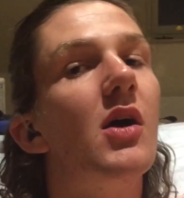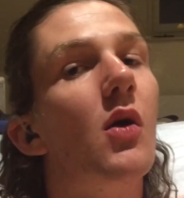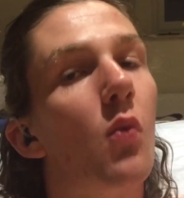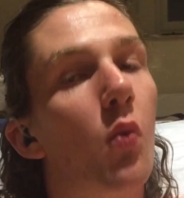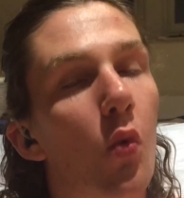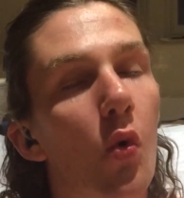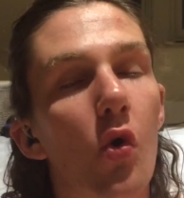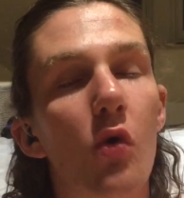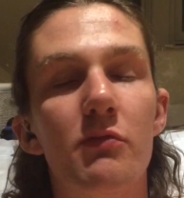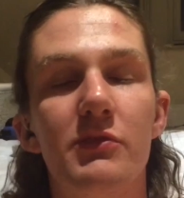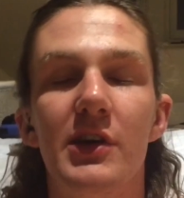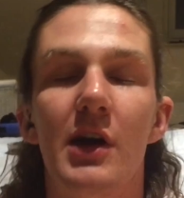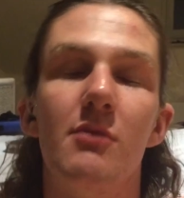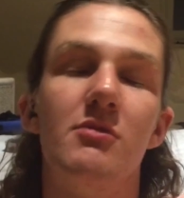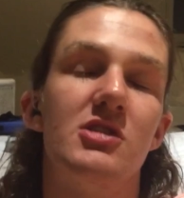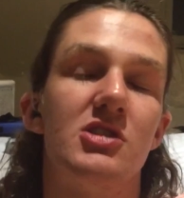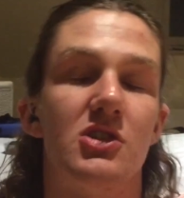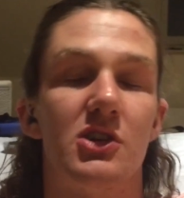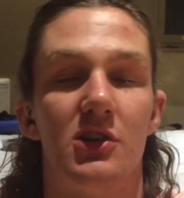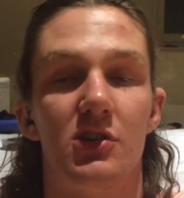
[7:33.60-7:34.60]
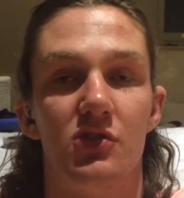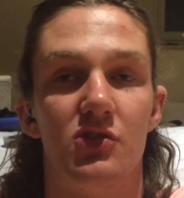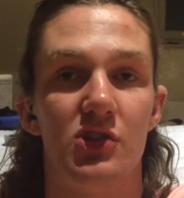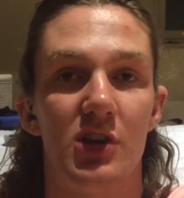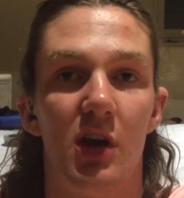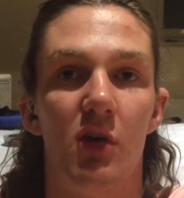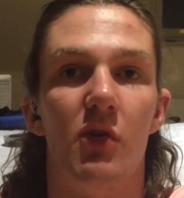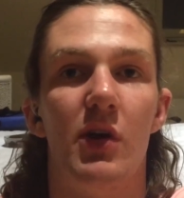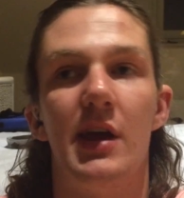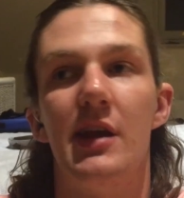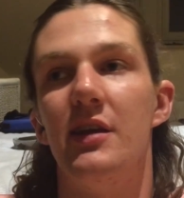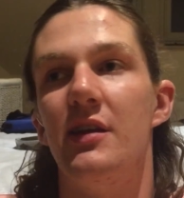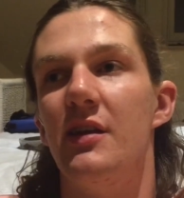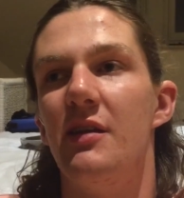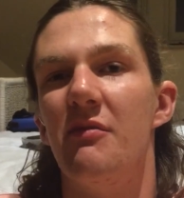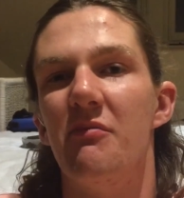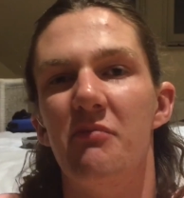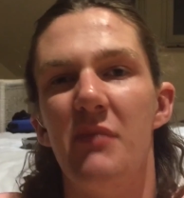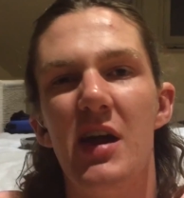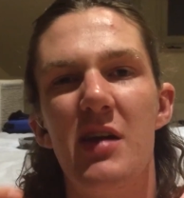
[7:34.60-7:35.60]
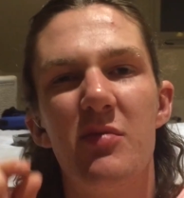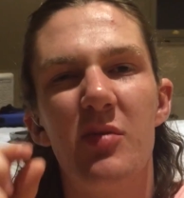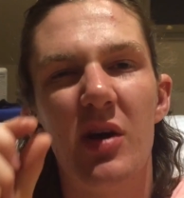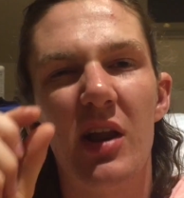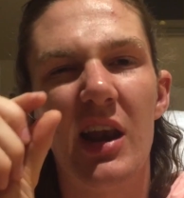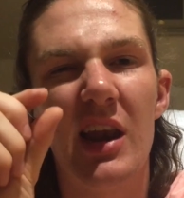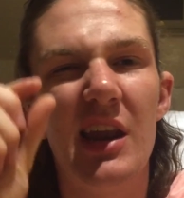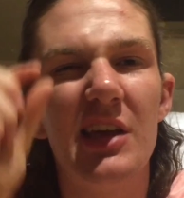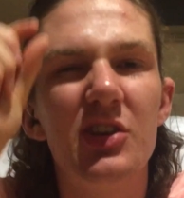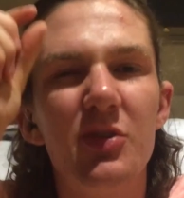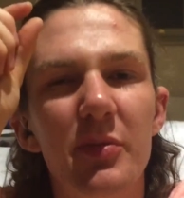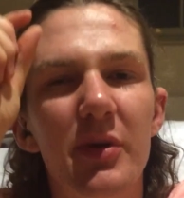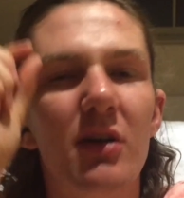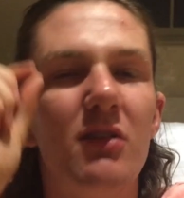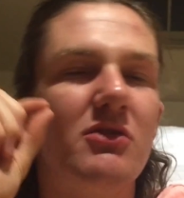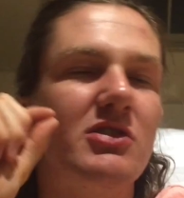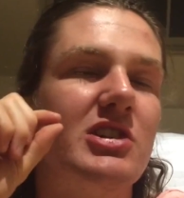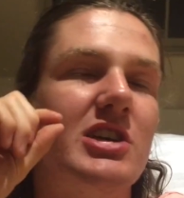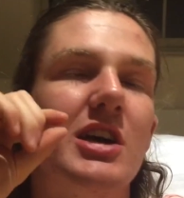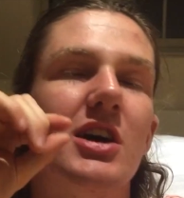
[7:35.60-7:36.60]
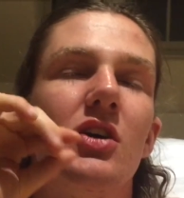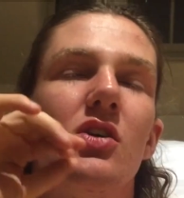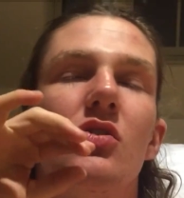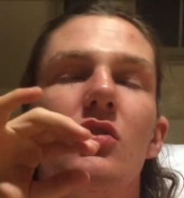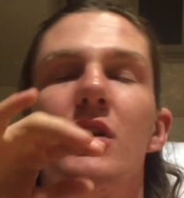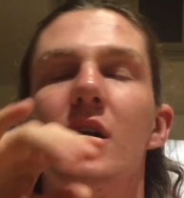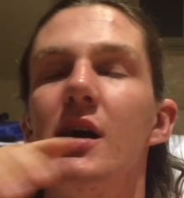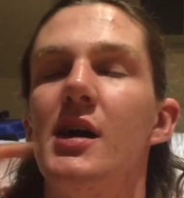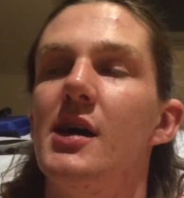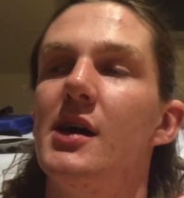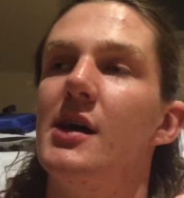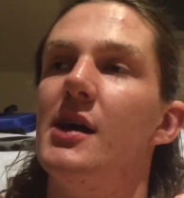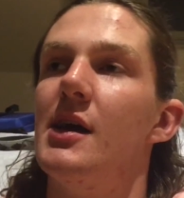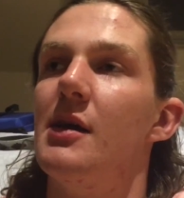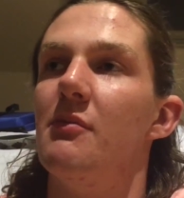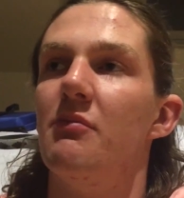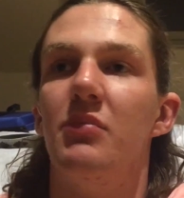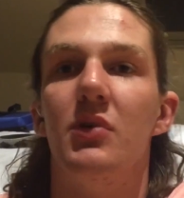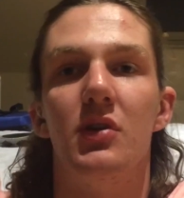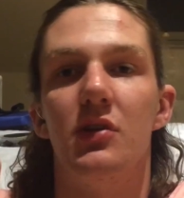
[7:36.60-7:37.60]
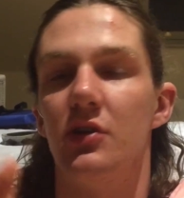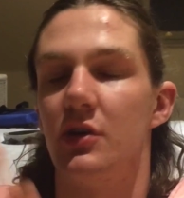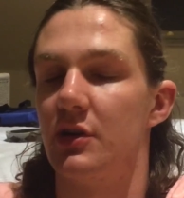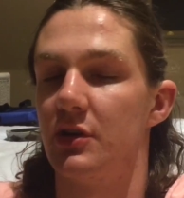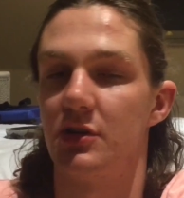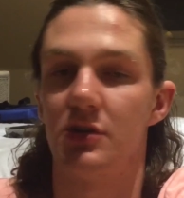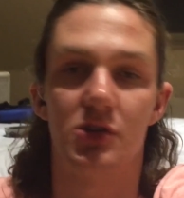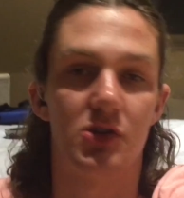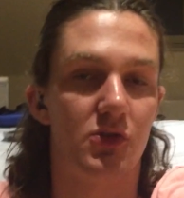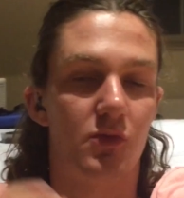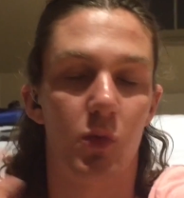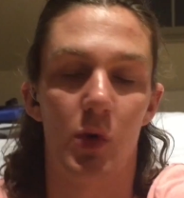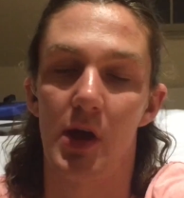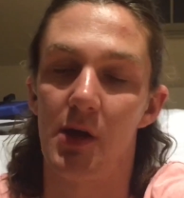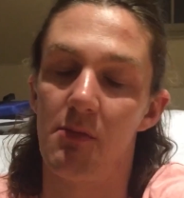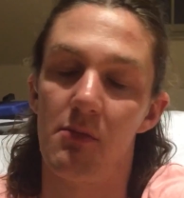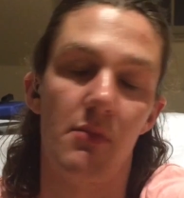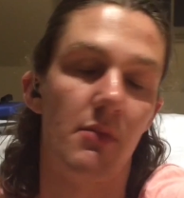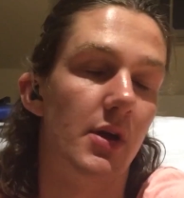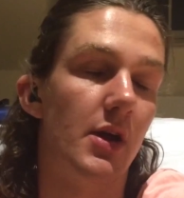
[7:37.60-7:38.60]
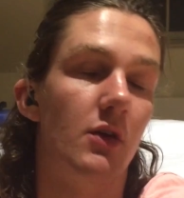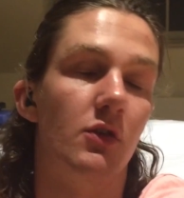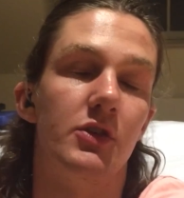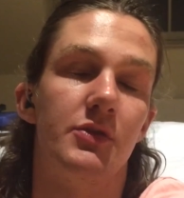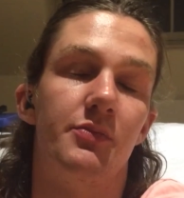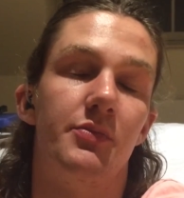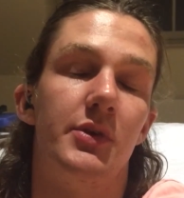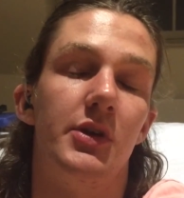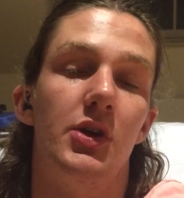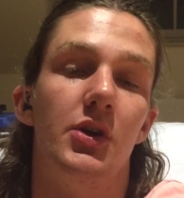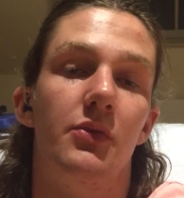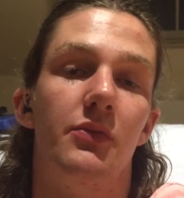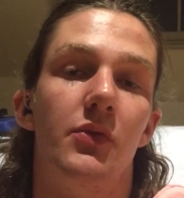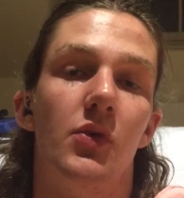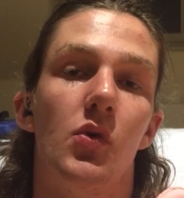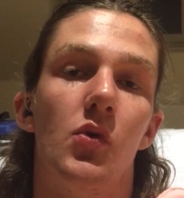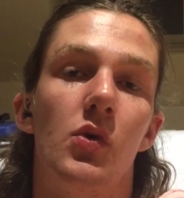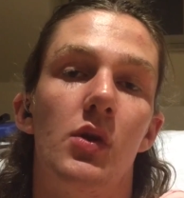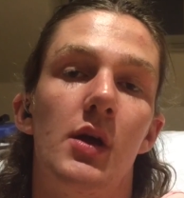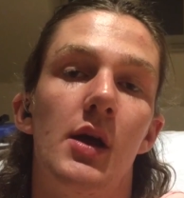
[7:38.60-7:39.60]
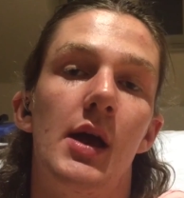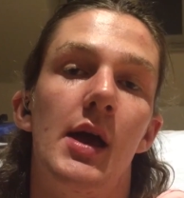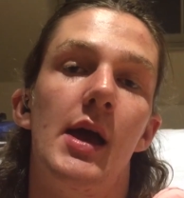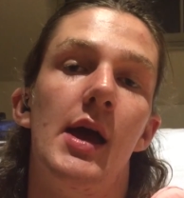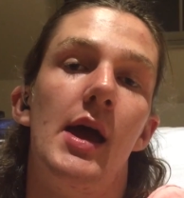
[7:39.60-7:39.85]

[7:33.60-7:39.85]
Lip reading: a warm temperature, could go in, maybe a little bit of chill, but you could just swim. It was beautiful.